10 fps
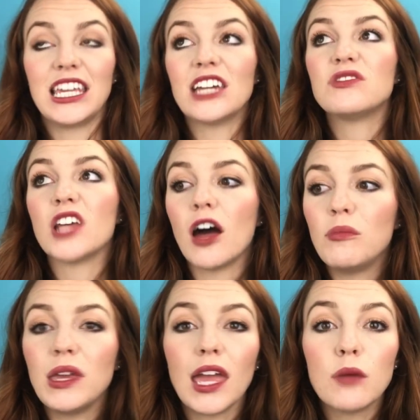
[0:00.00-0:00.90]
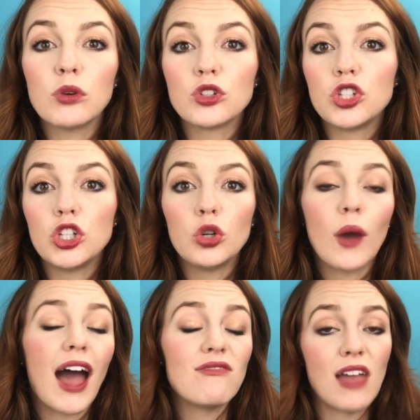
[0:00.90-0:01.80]
gifts of being able to
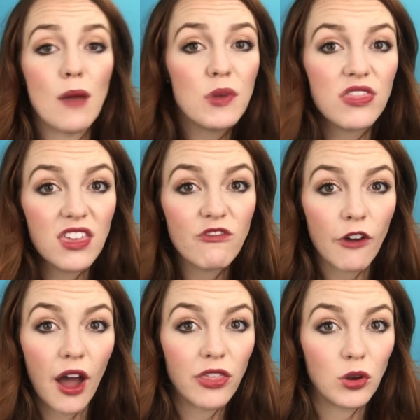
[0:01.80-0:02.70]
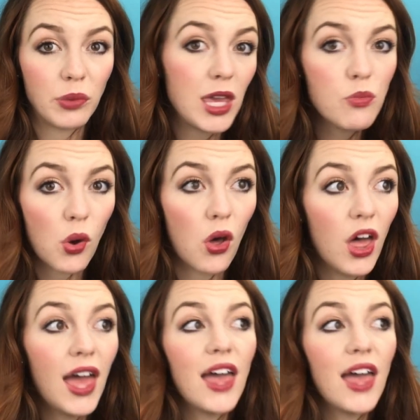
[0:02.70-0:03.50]
have empathy for other people.